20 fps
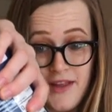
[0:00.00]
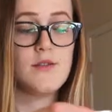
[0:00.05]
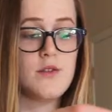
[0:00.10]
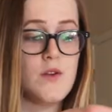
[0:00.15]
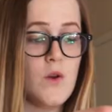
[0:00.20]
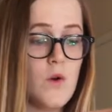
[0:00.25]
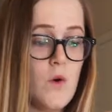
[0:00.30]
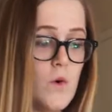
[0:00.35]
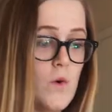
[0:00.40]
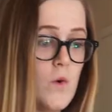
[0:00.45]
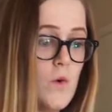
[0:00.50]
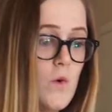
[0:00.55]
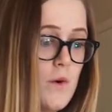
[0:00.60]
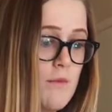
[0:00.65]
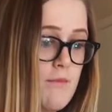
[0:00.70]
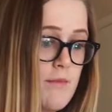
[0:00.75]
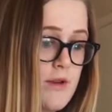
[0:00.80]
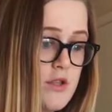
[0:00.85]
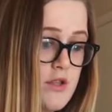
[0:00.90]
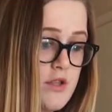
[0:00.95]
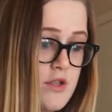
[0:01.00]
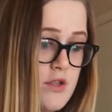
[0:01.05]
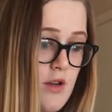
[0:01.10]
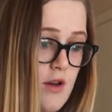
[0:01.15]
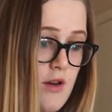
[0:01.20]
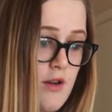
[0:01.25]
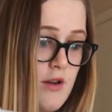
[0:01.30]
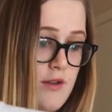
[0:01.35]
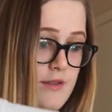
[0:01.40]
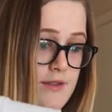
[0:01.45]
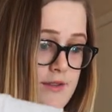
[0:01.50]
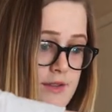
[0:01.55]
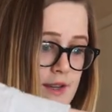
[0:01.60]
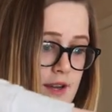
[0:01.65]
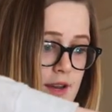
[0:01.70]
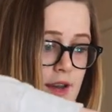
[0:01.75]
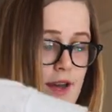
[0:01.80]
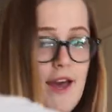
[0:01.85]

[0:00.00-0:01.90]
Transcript: so much salt.